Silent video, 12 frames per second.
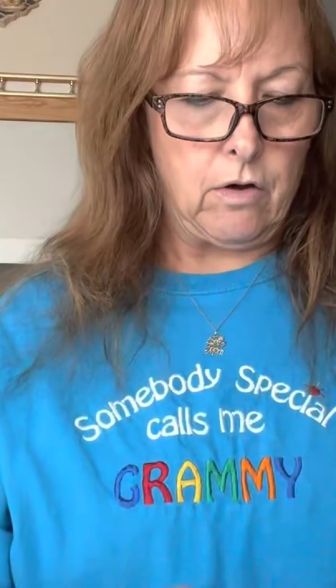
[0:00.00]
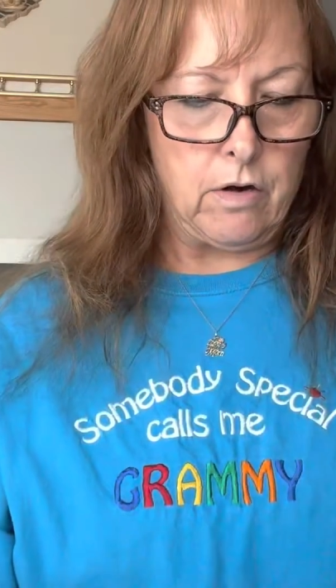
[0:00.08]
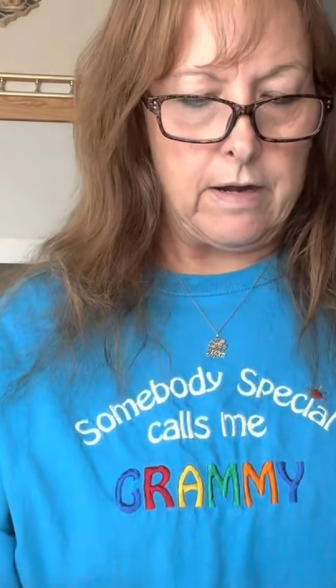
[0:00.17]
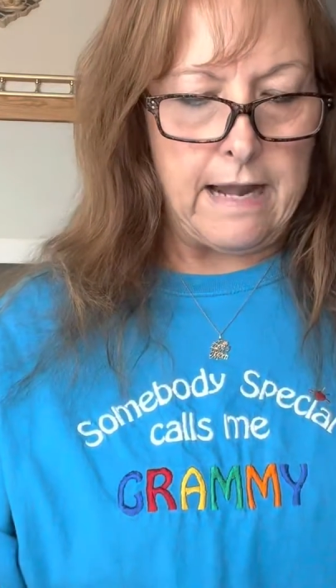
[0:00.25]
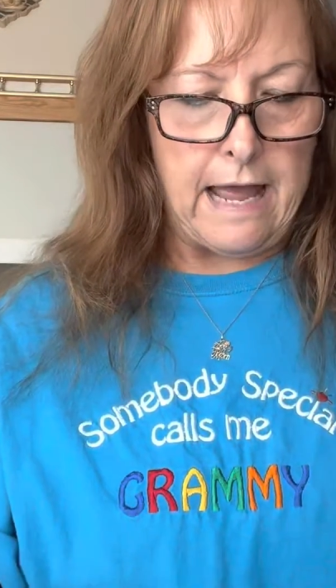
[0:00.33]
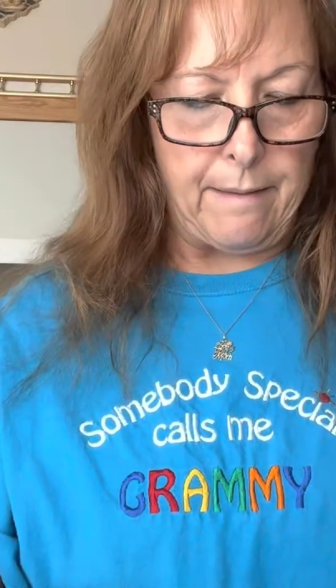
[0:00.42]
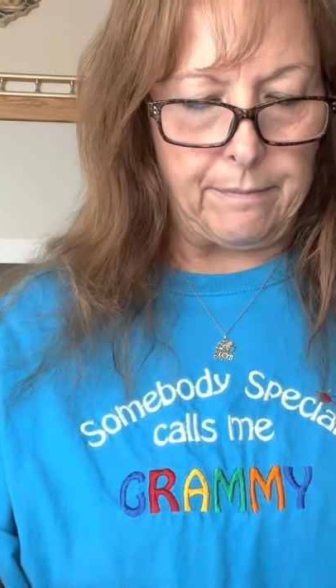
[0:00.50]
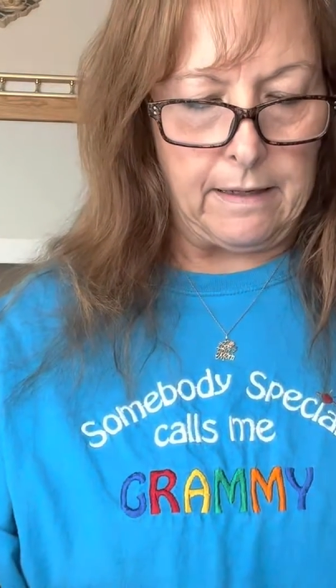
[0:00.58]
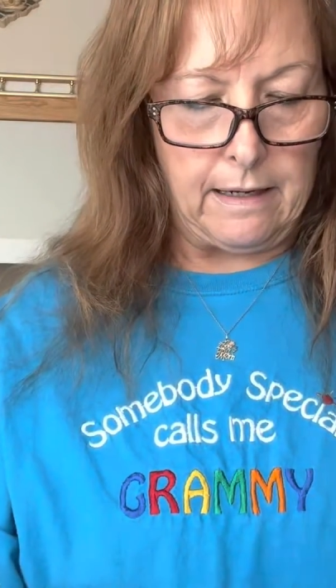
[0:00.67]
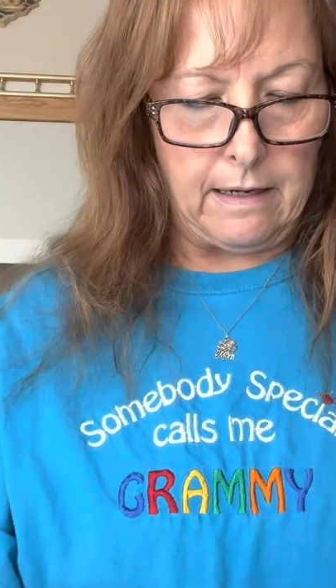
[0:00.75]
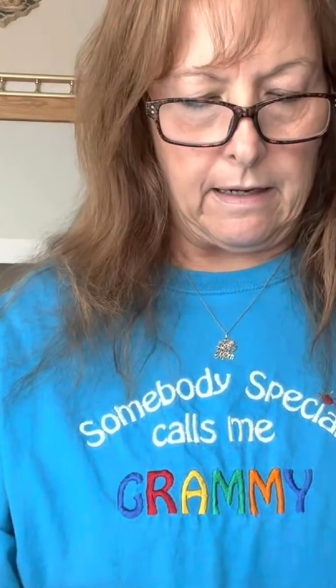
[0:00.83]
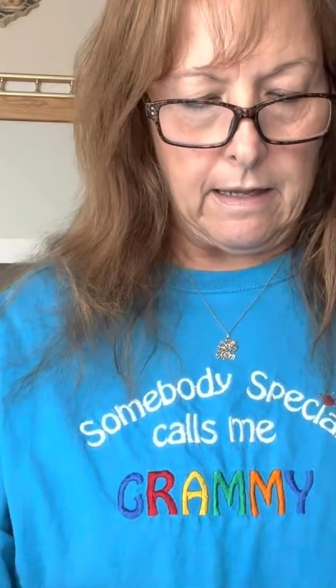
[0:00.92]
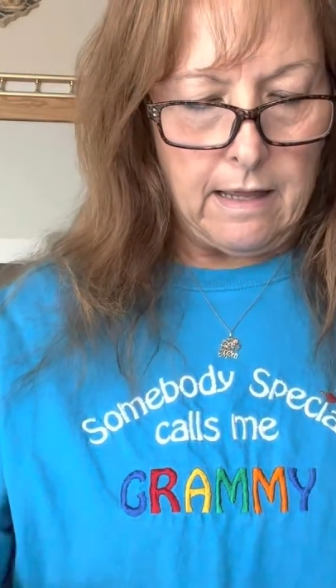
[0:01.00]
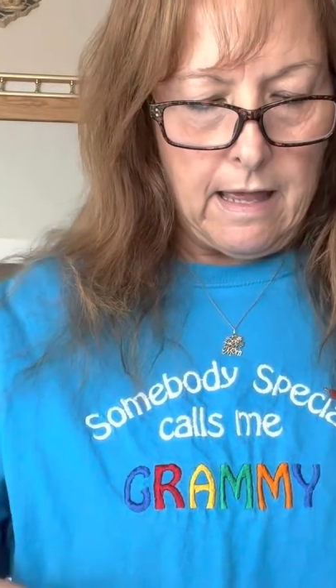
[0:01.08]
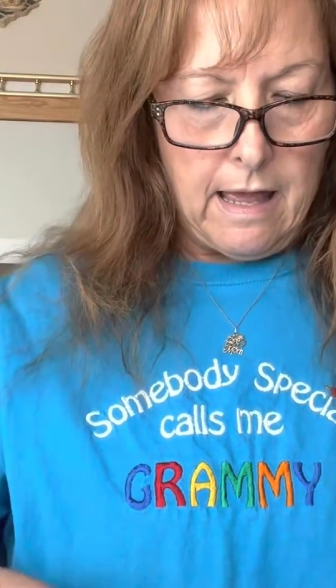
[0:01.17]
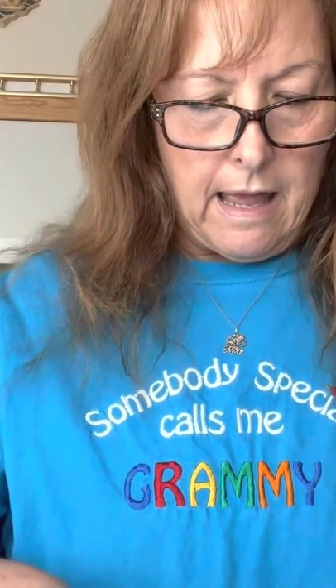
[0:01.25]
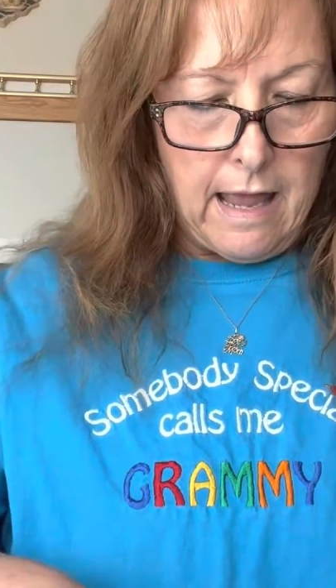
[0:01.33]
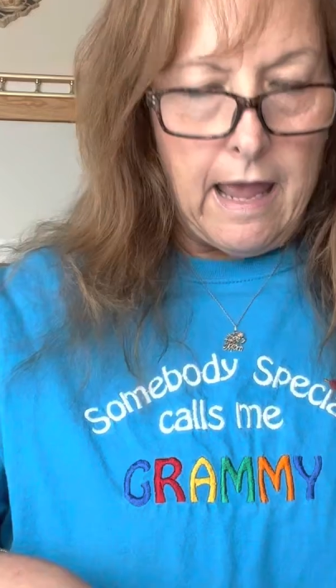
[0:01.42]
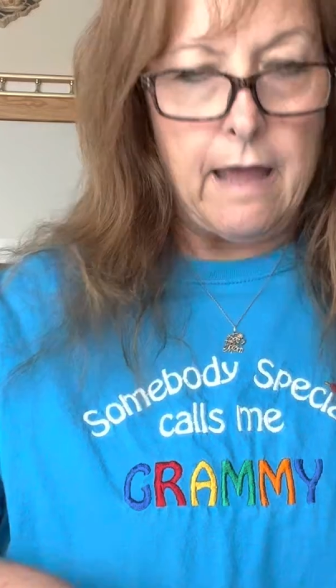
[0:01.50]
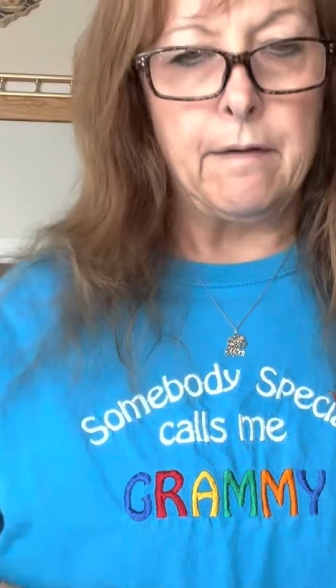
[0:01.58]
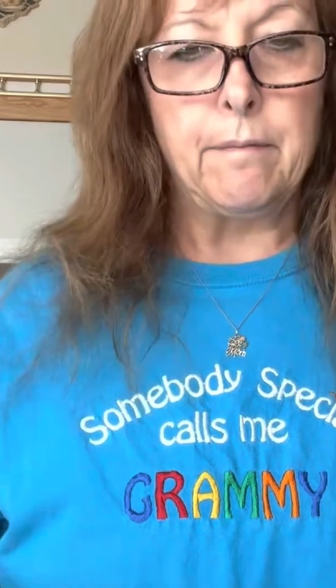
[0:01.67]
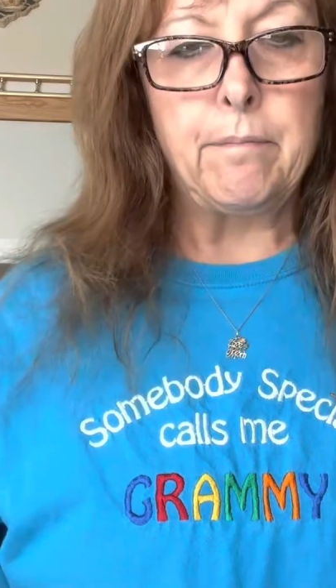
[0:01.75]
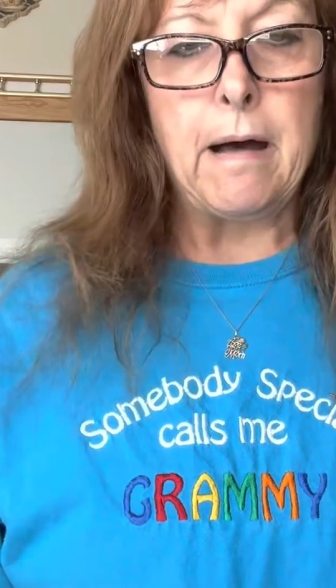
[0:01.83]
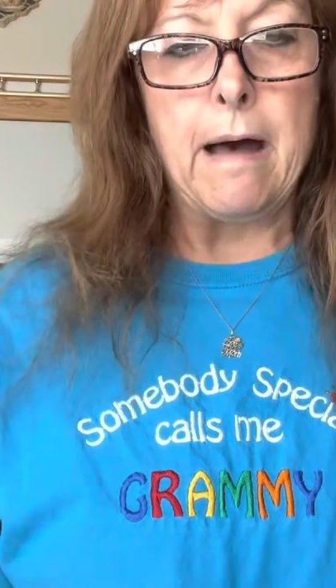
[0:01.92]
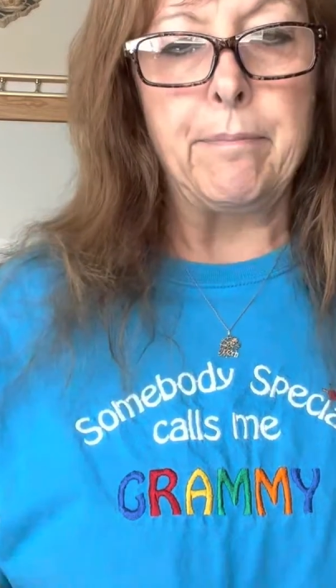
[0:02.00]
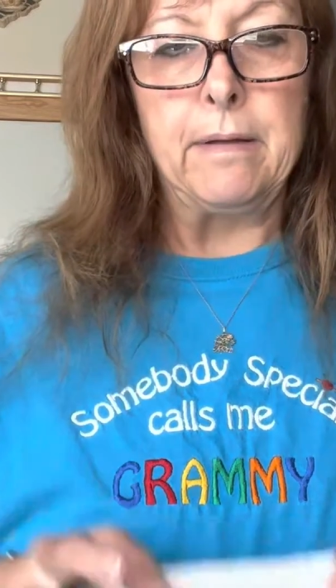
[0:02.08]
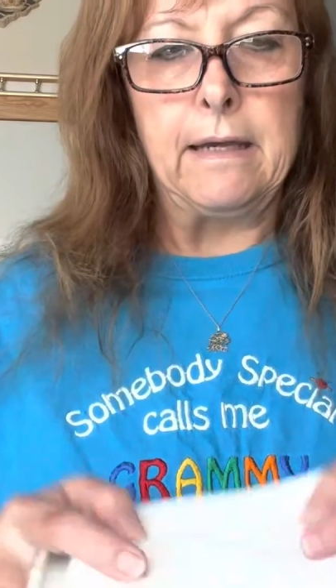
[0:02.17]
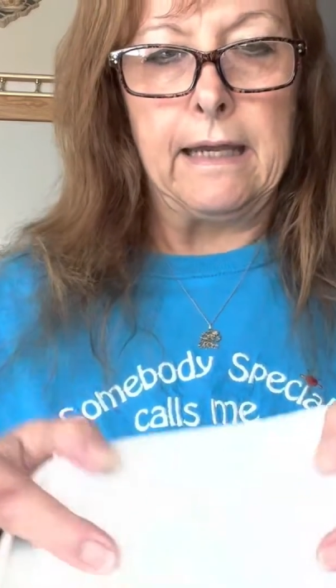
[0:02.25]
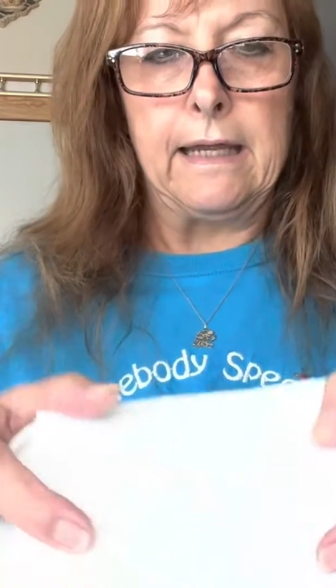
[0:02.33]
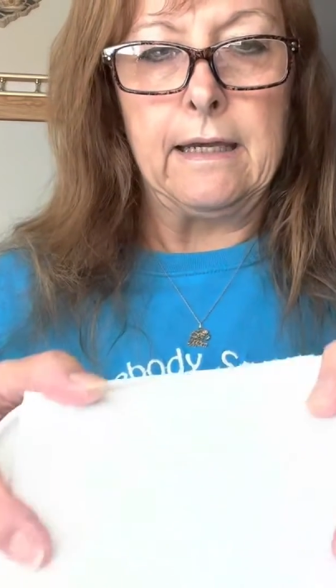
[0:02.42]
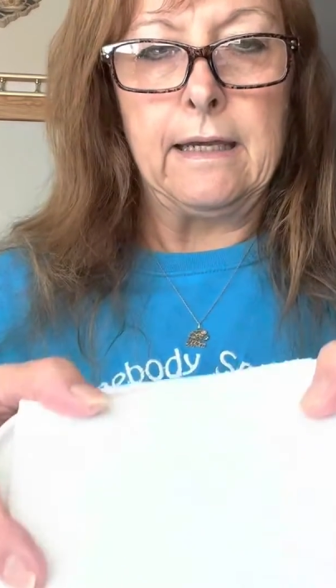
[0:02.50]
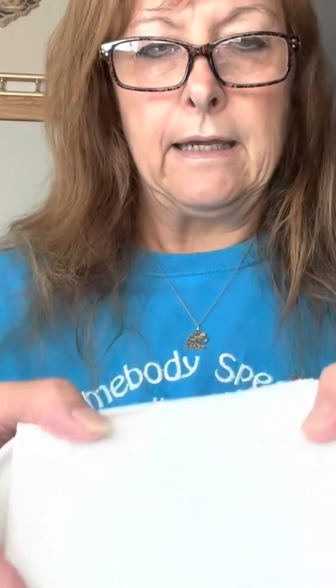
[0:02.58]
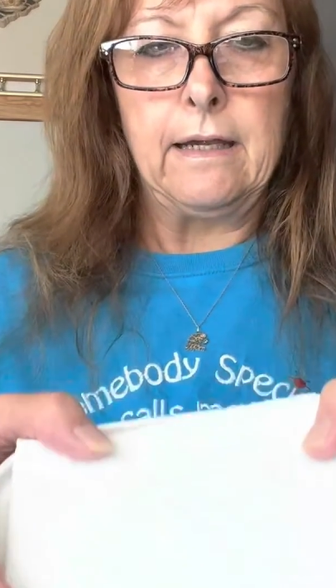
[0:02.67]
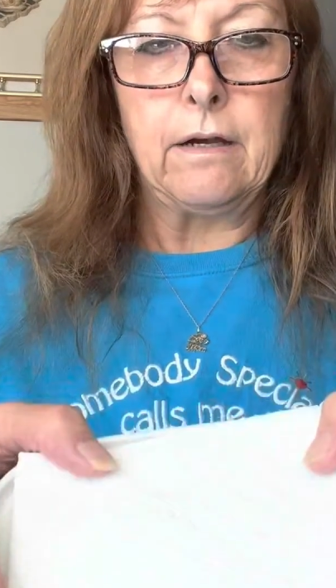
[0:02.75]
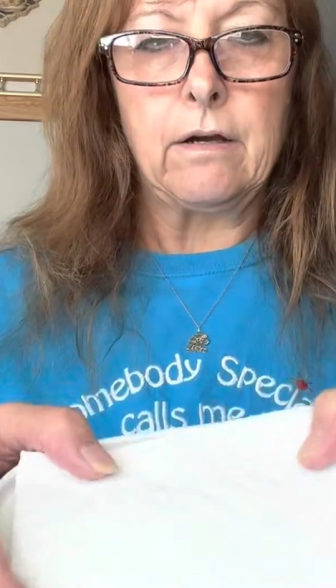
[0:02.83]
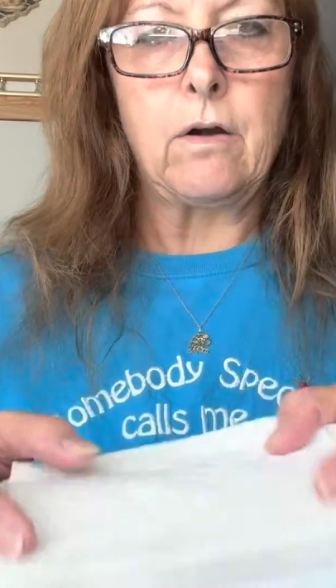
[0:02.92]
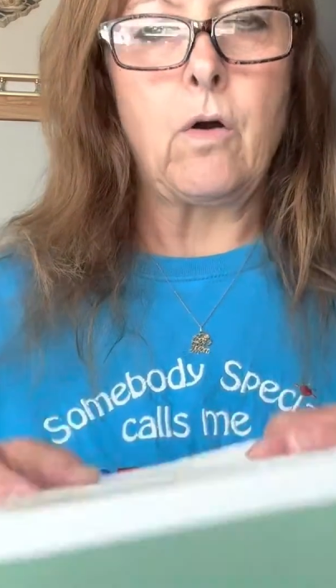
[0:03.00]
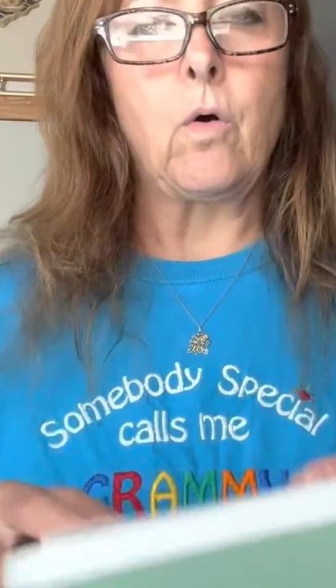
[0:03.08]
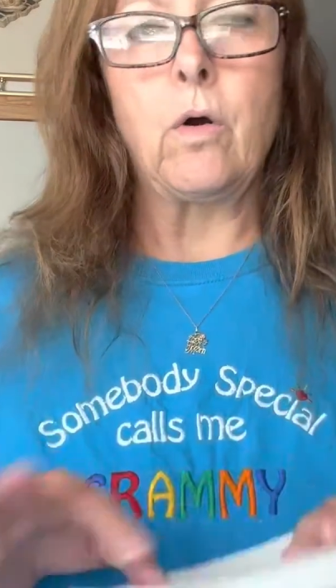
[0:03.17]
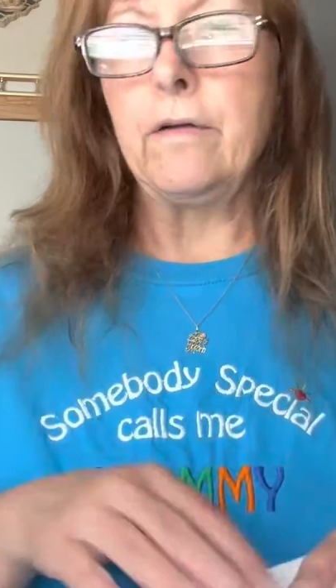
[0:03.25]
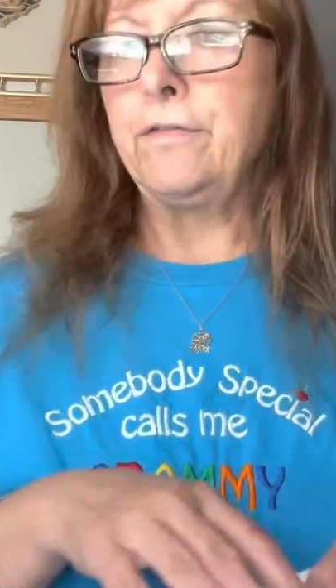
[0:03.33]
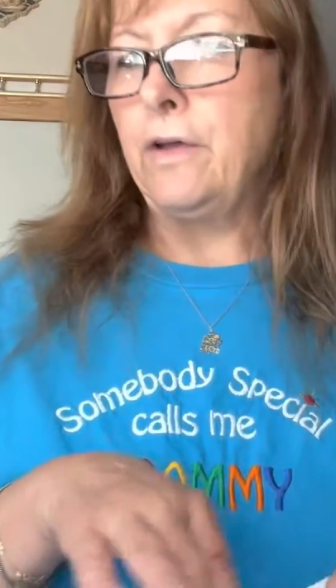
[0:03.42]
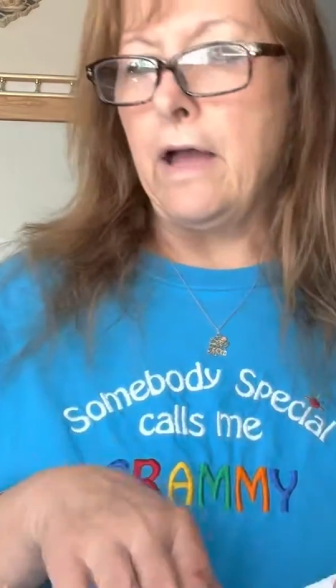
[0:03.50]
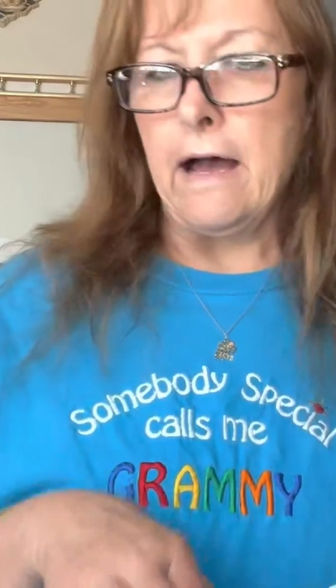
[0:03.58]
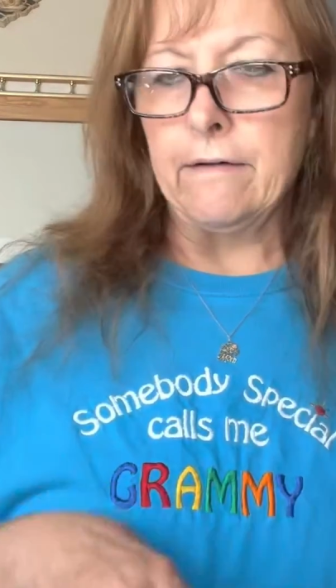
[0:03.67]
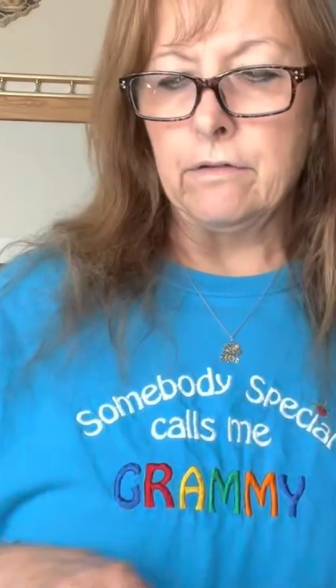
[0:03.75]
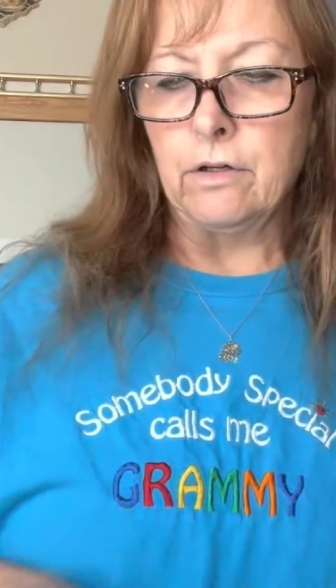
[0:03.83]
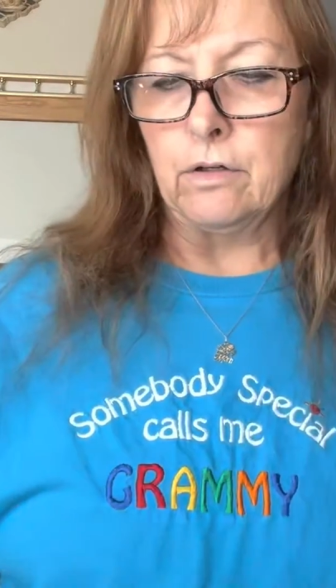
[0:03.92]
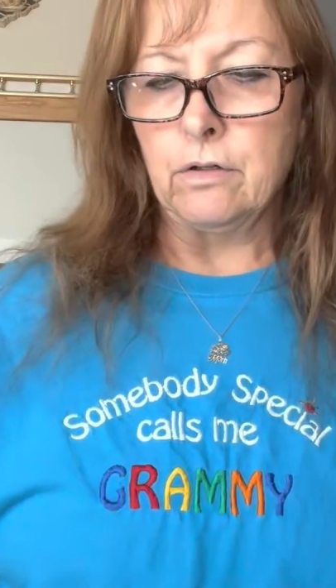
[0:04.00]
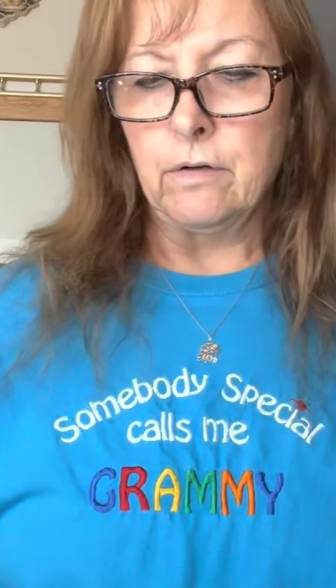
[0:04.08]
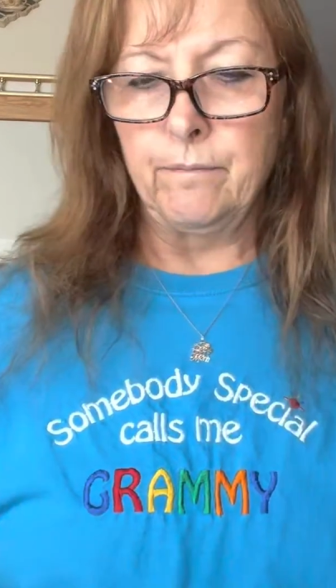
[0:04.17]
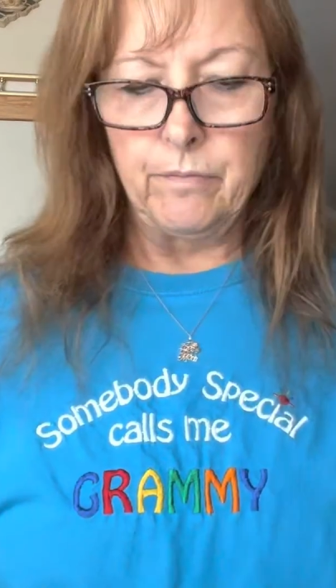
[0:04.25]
or a napkin and pop it in here or if you have little